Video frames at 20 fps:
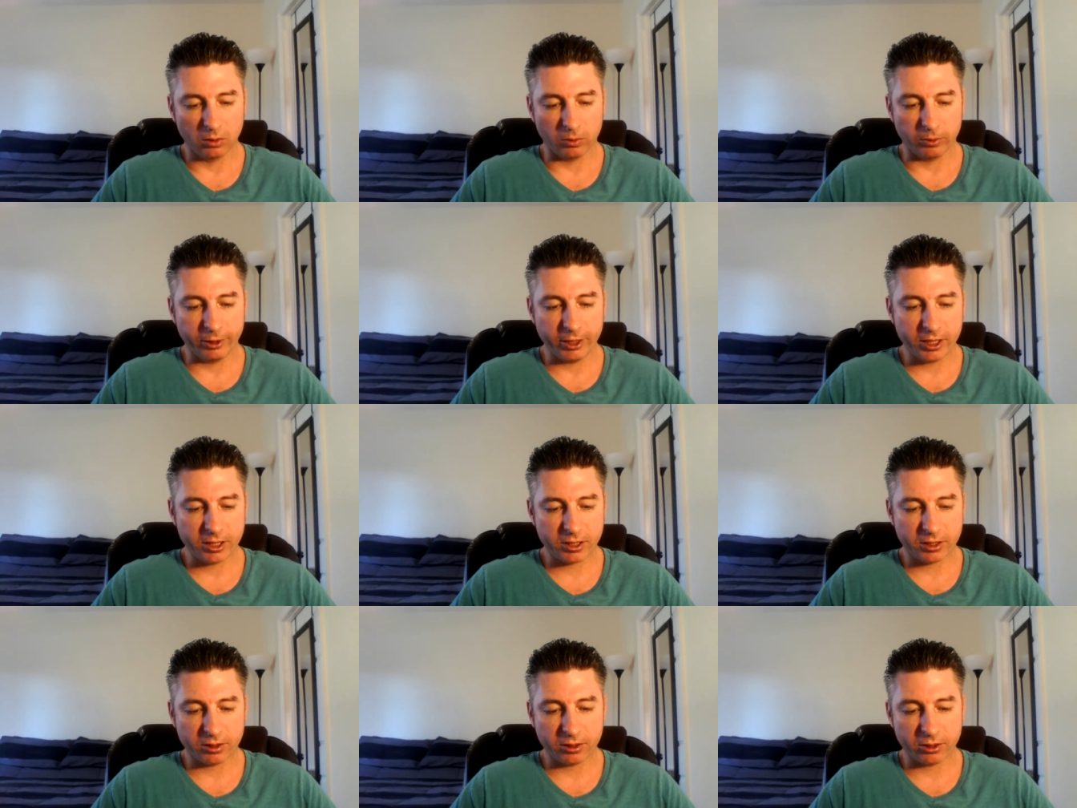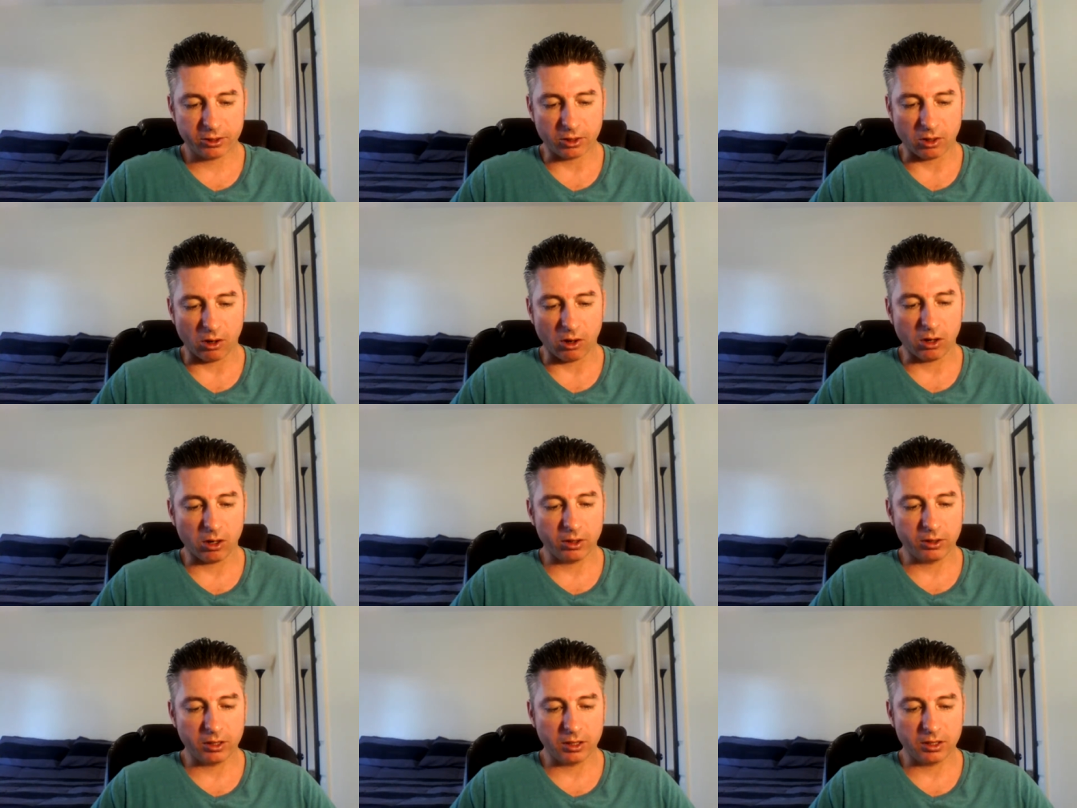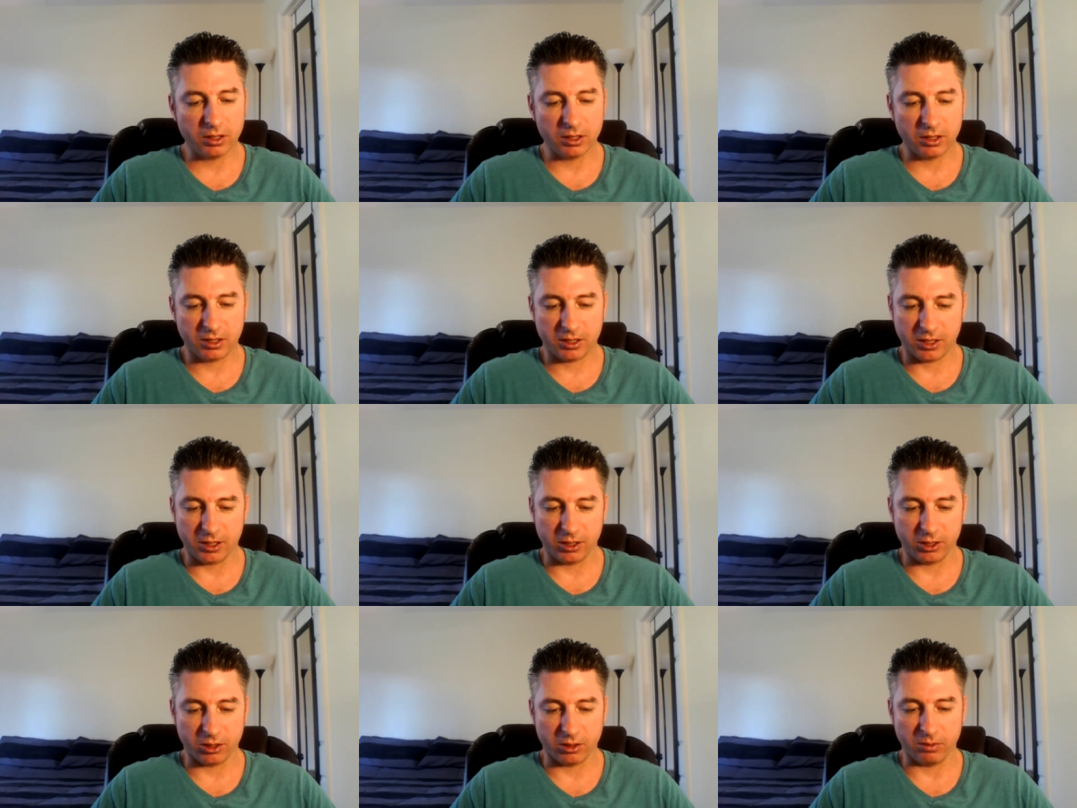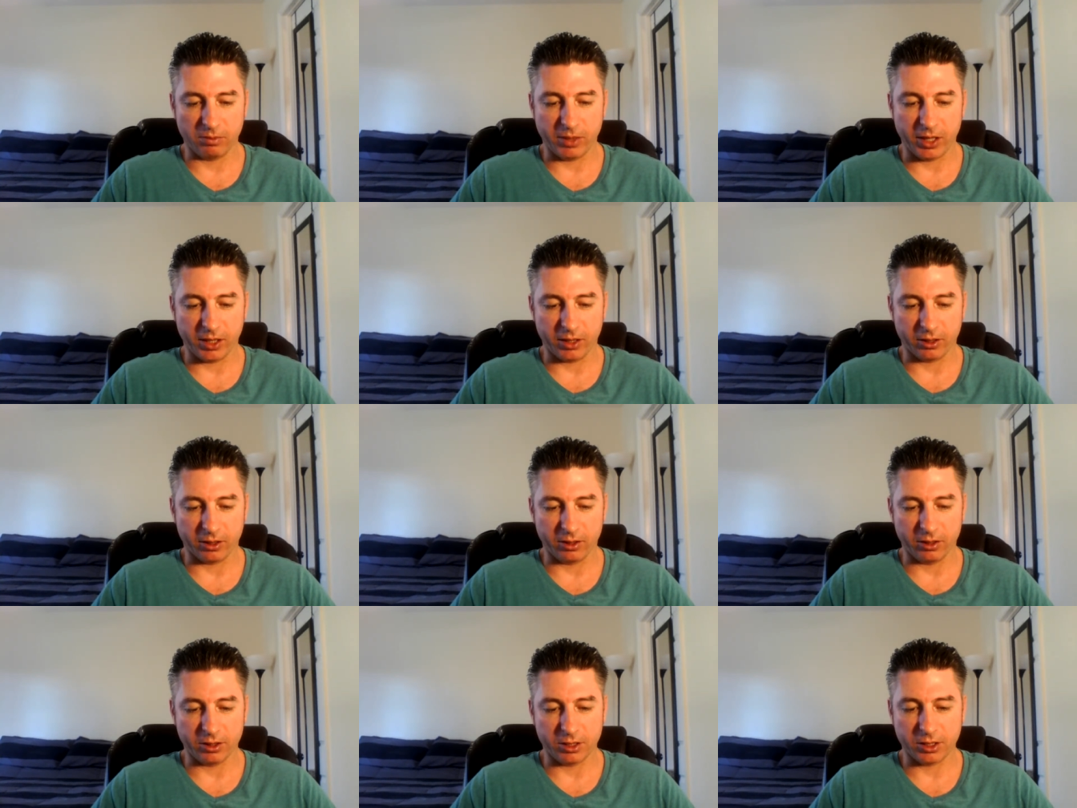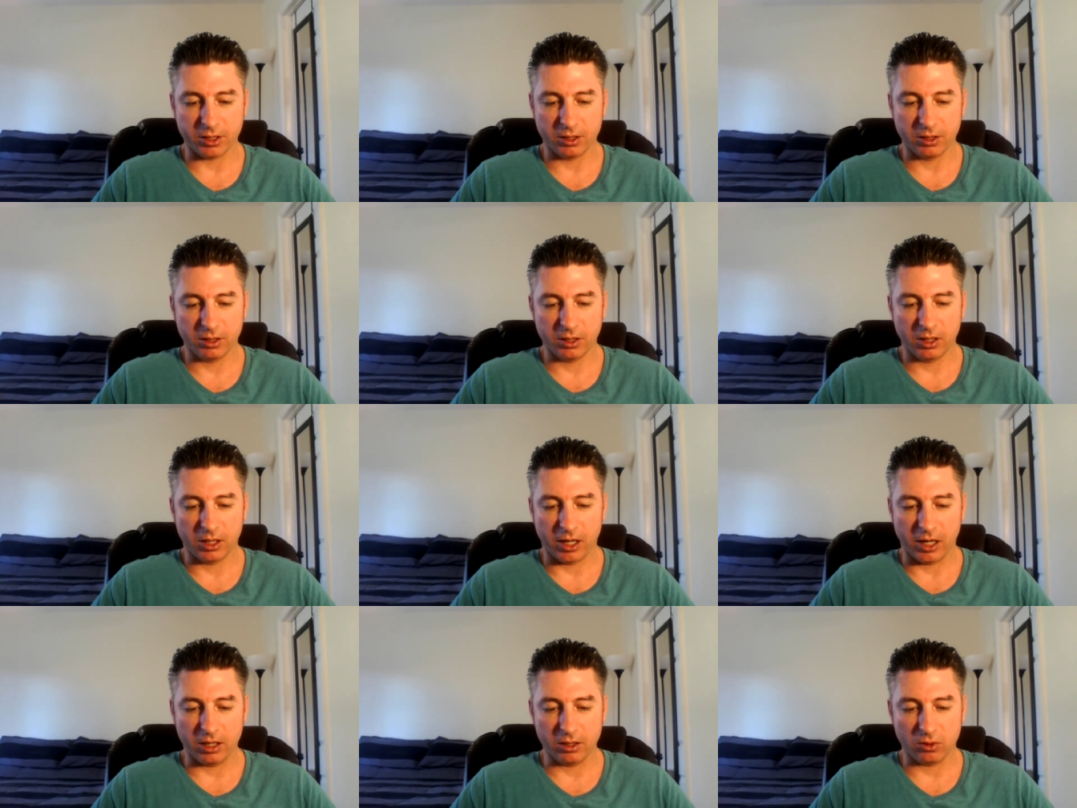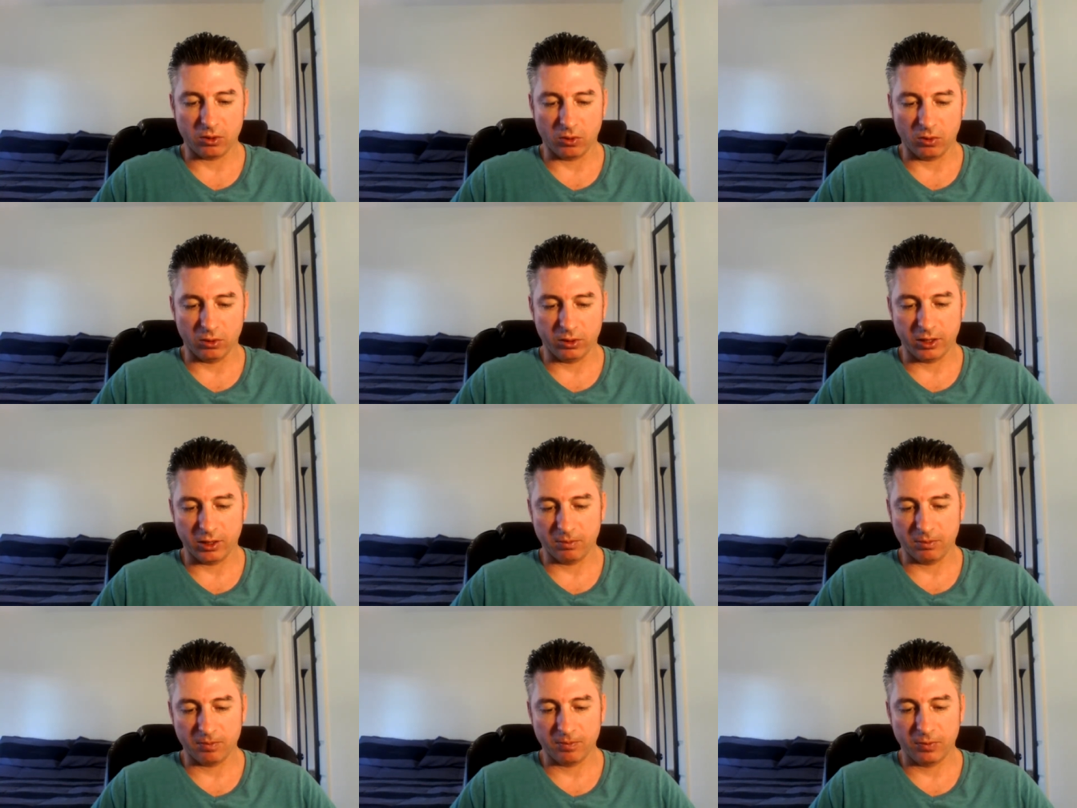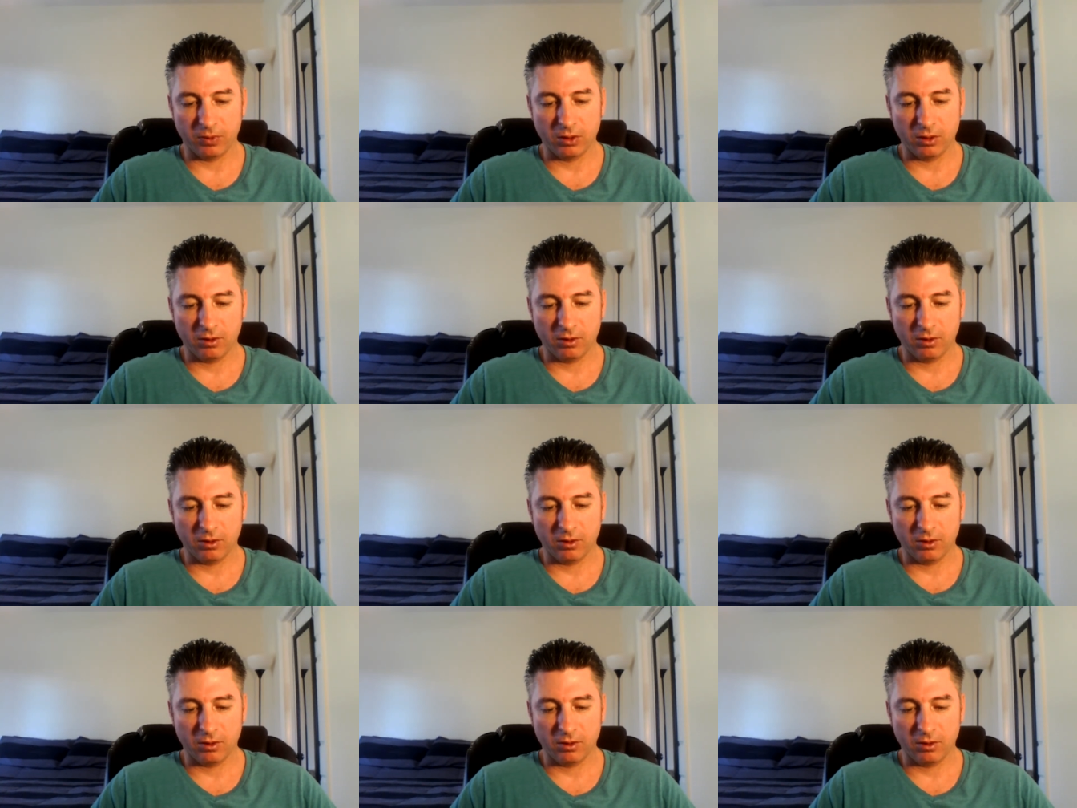Research all the decision makers, I told him.